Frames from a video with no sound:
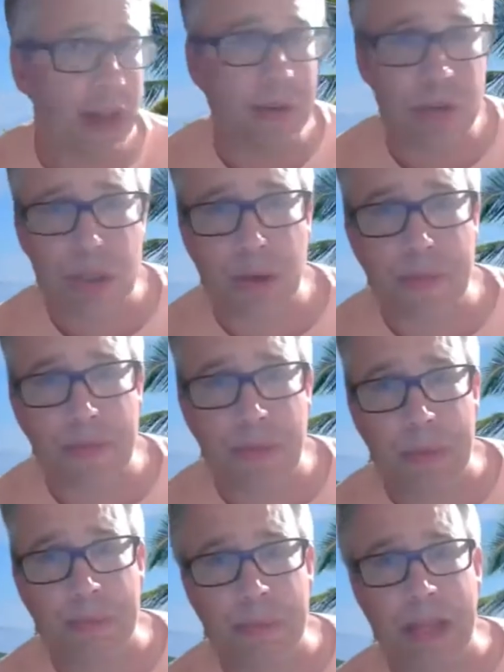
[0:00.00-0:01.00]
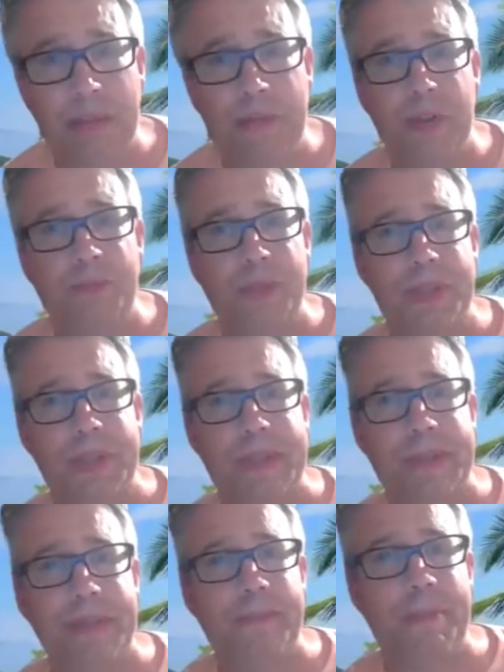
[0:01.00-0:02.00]
stuff when playing first position.
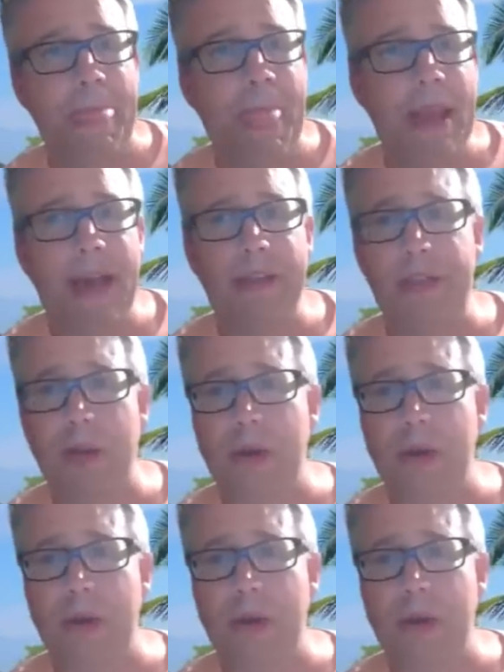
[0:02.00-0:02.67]
And some of the